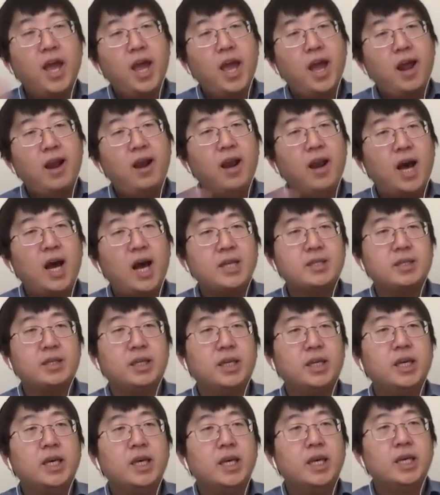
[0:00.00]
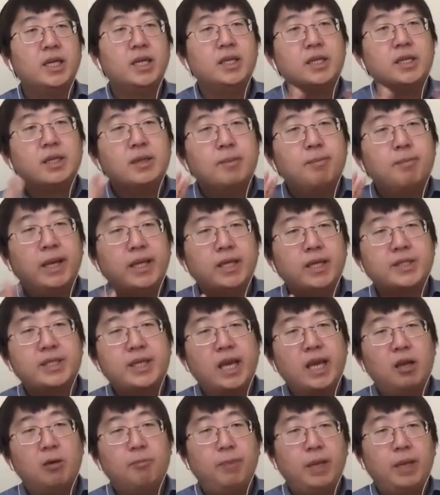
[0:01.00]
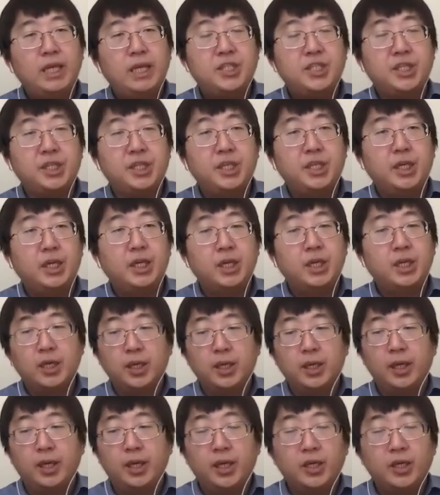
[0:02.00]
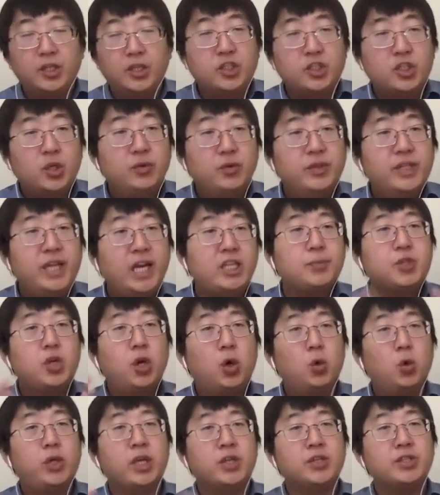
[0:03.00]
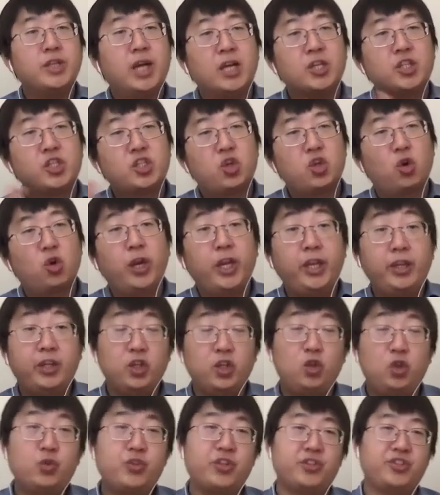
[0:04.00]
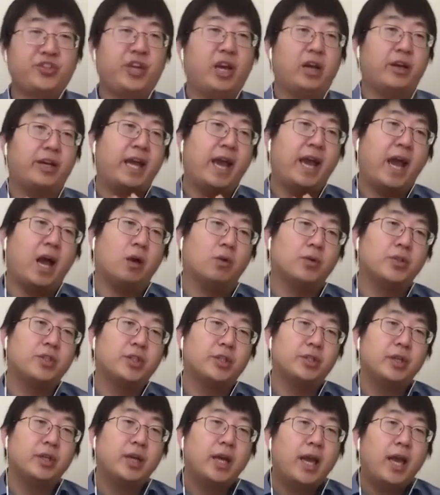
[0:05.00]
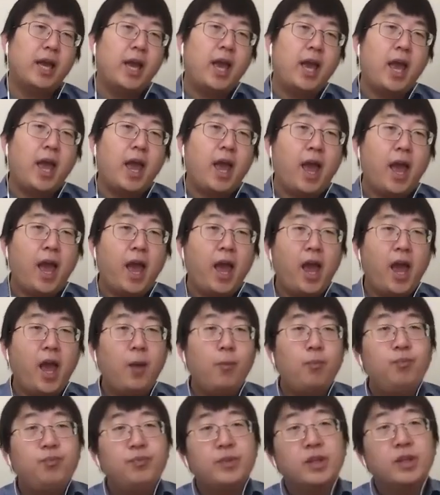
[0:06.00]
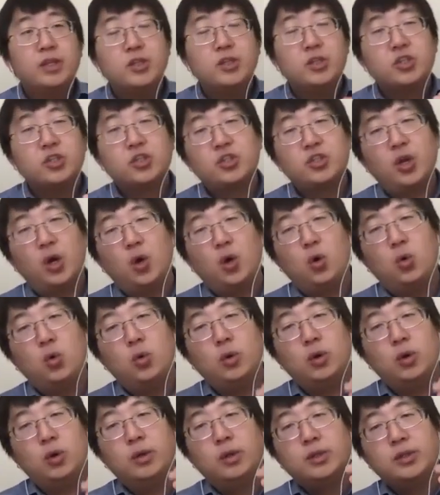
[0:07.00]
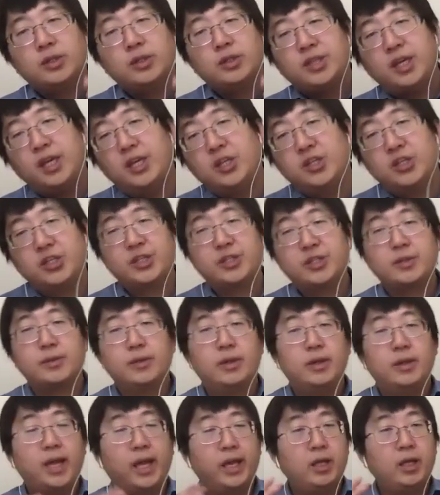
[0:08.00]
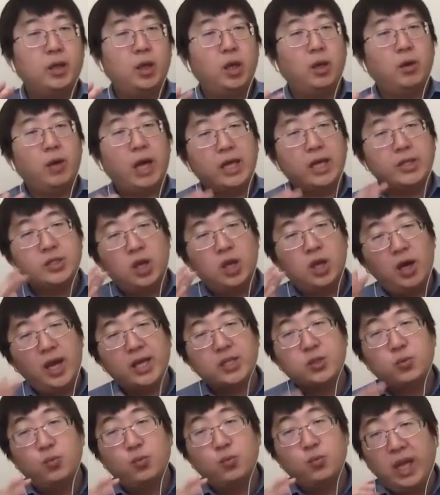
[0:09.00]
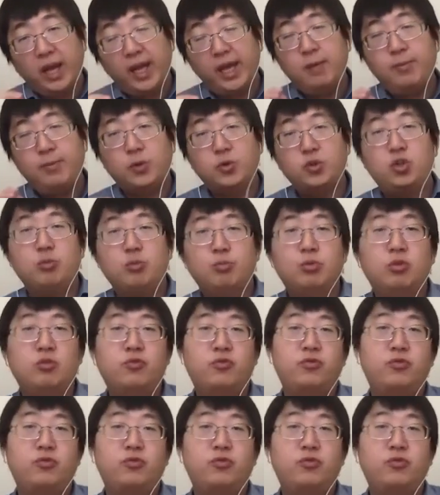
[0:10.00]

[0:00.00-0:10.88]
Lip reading: And lastly, better scalability. So native tokens are stored in the user's account. And so since as long as we are able to move